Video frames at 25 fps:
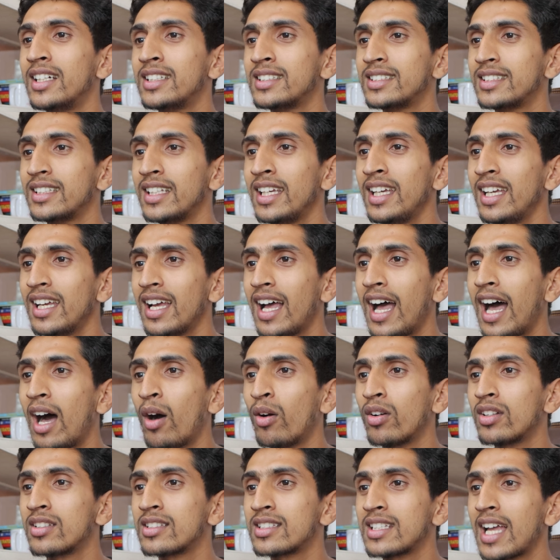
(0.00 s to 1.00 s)
let's say
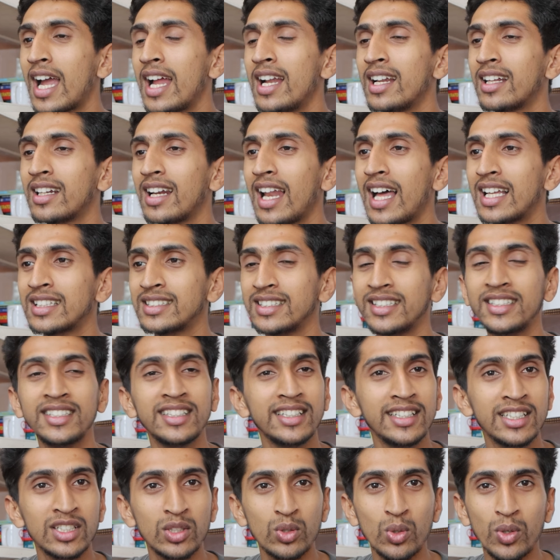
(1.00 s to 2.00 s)
our child class
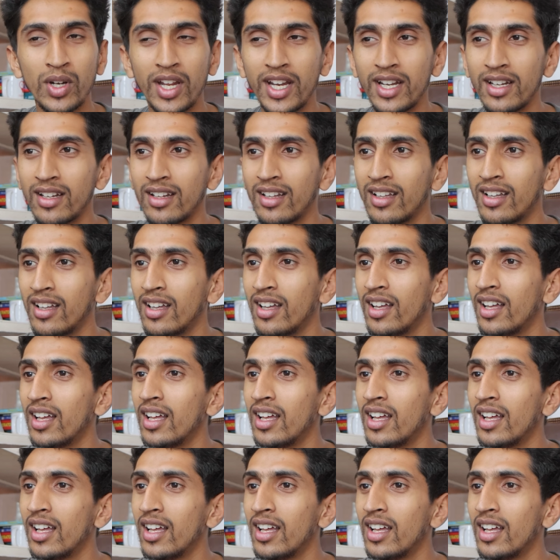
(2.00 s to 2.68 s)
is student.